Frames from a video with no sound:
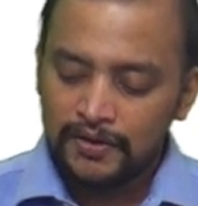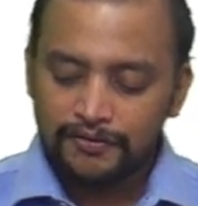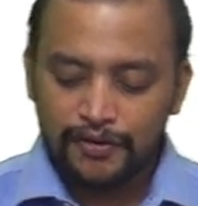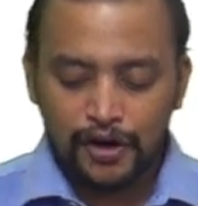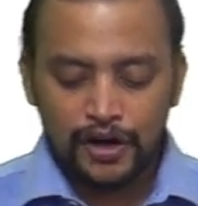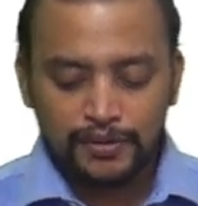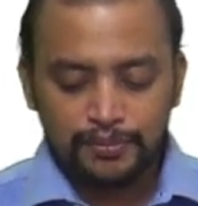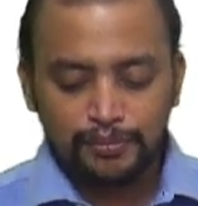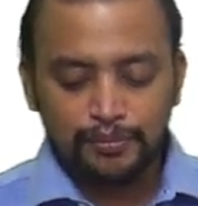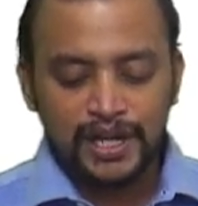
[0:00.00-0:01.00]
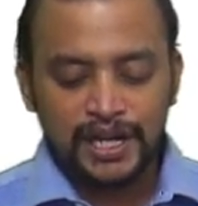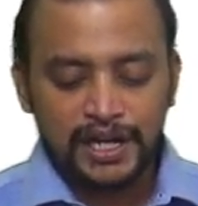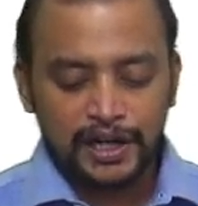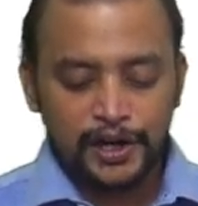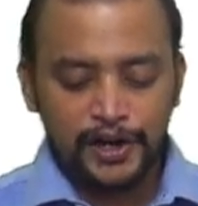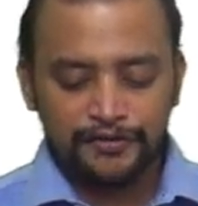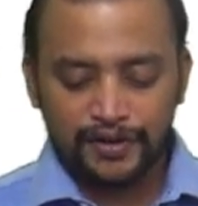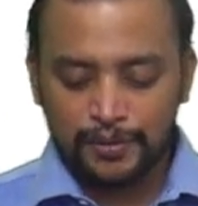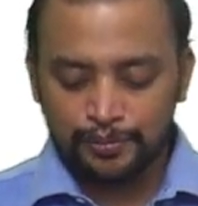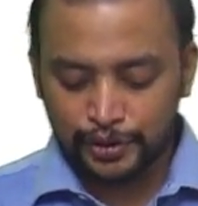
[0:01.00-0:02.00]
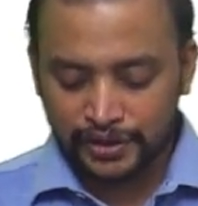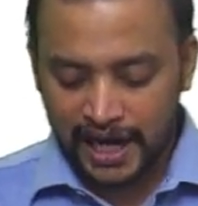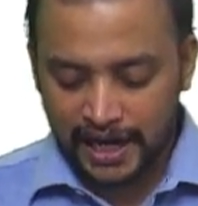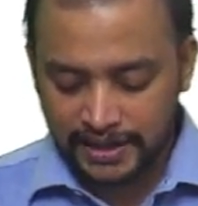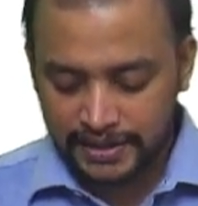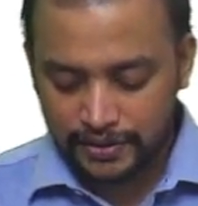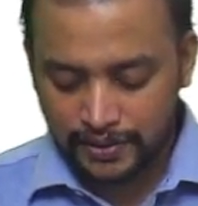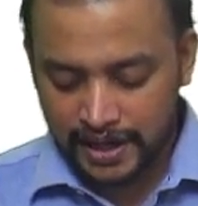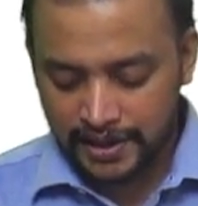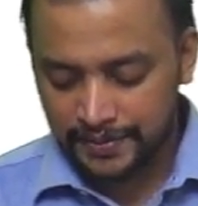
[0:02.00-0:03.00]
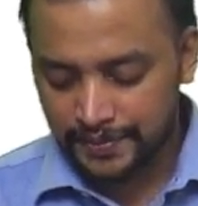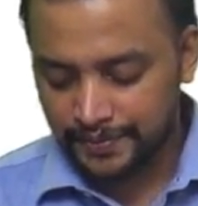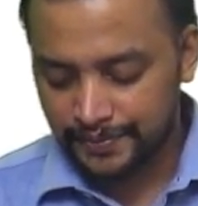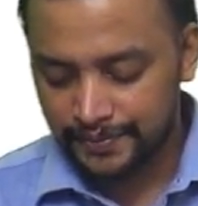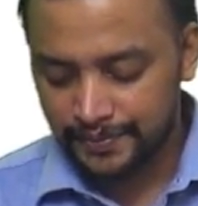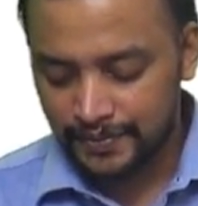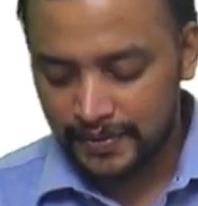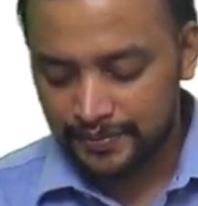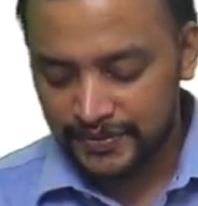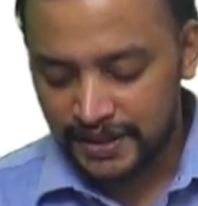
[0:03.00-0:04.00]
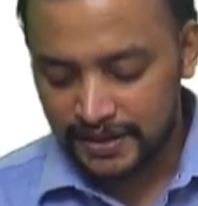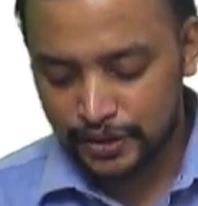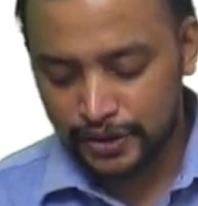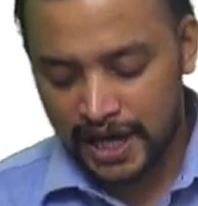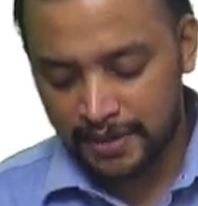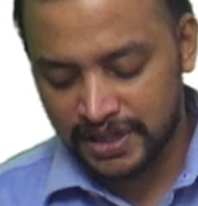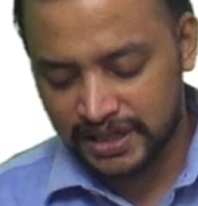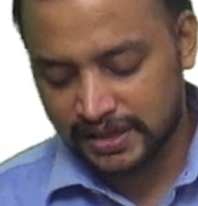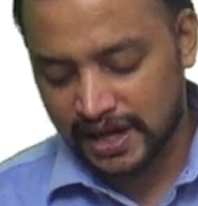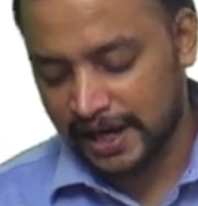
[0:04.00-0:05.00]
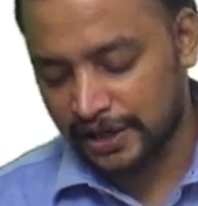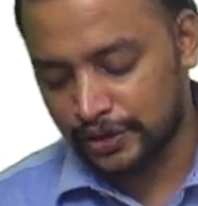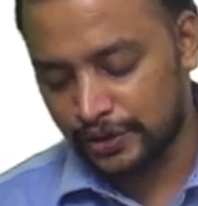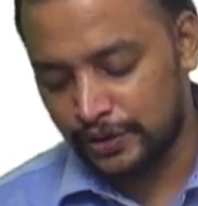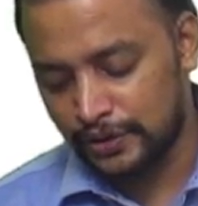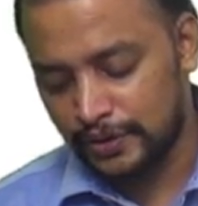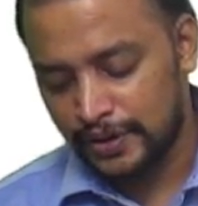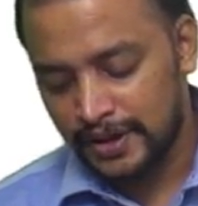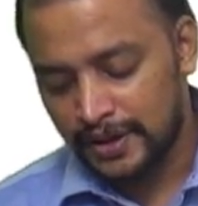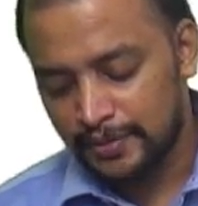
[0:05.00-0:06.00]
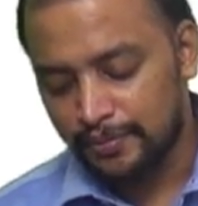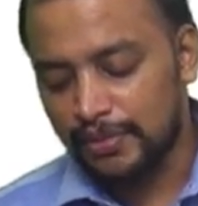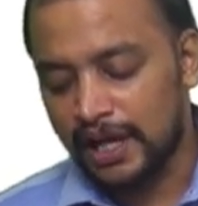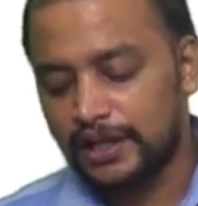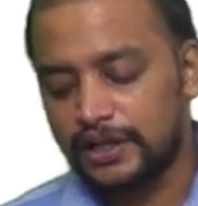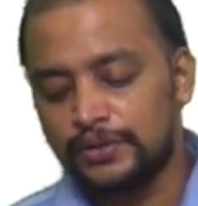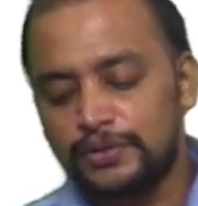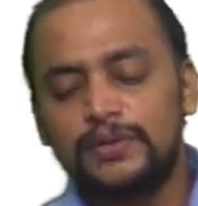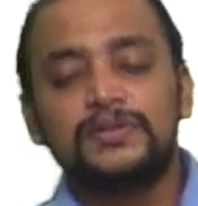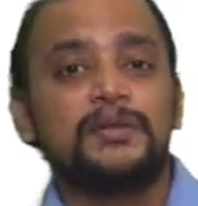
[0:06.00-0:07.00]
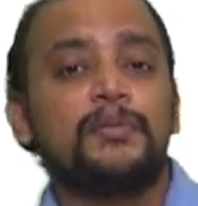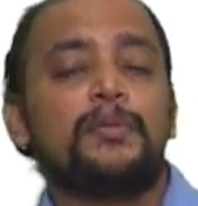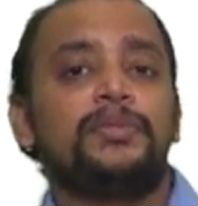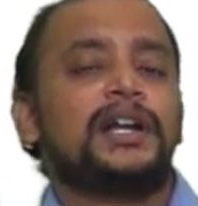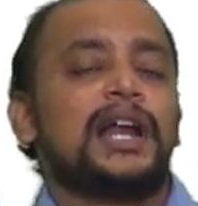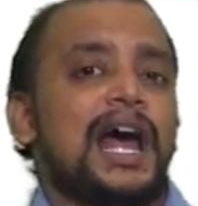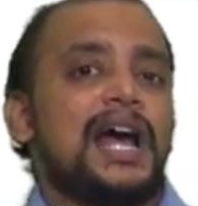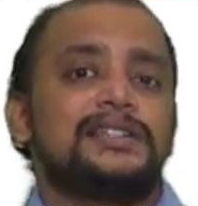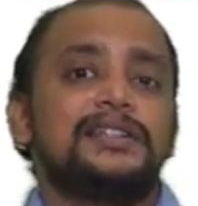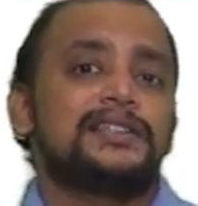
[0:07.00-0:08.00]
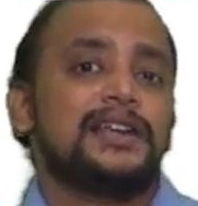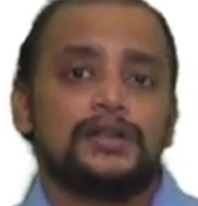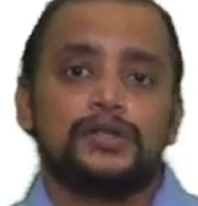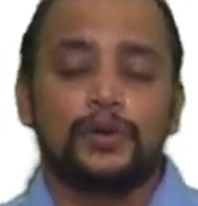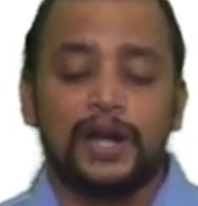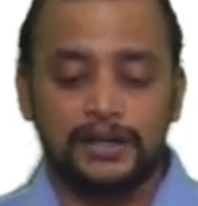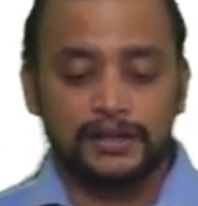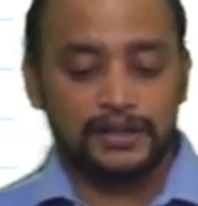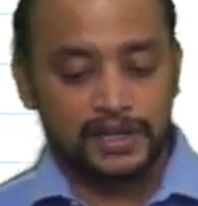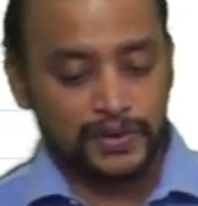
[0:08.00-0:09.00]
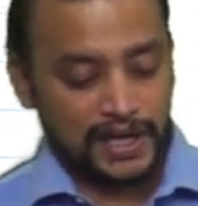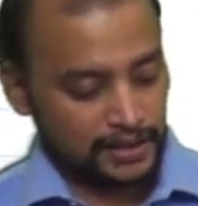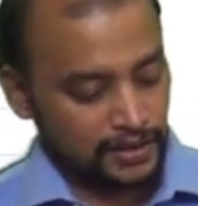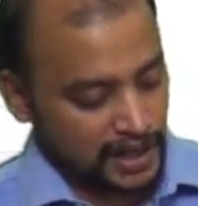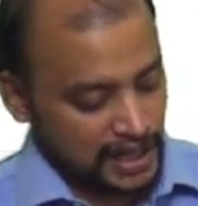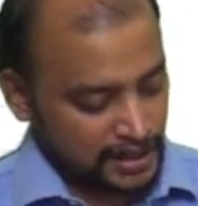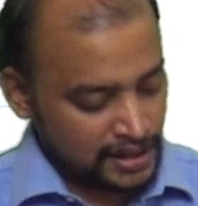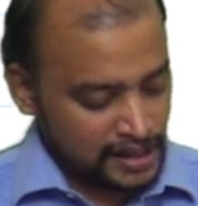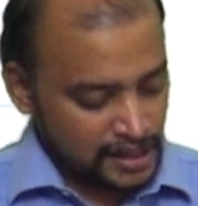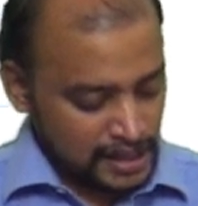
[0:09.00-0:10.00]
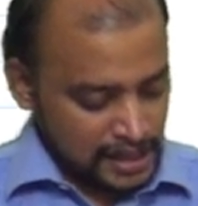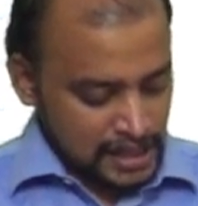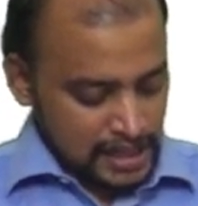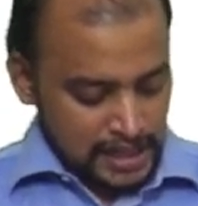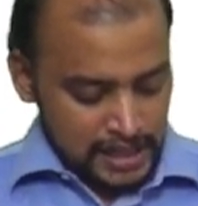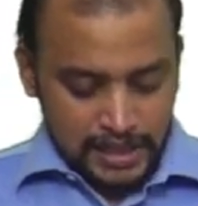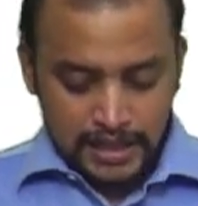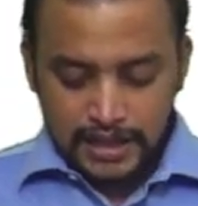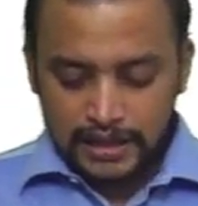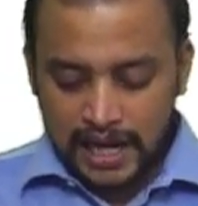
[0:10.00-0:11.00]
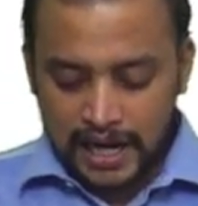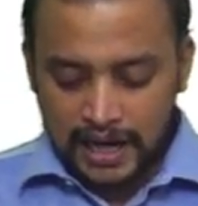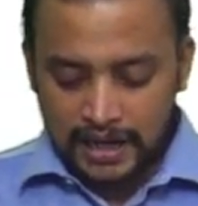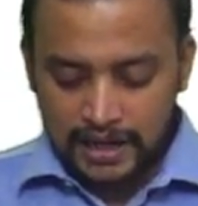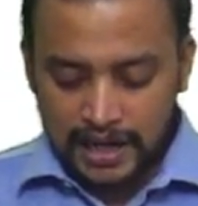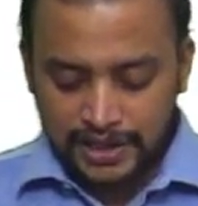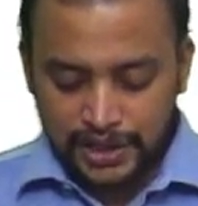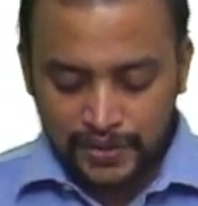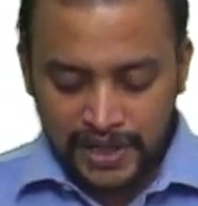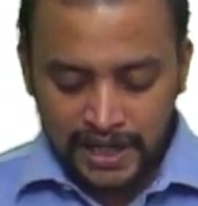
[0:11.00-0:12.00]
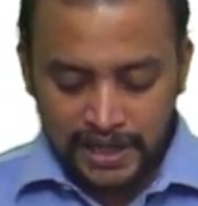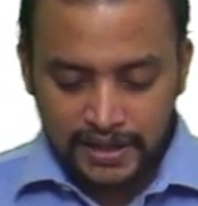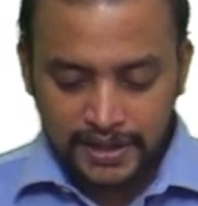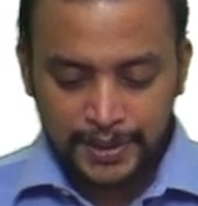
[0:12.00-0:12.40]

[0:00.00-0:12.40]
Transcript: for meaning of input tax. Okay. So I am just trying to make you remember as easy as you can. That's why. Okay. Then next one you have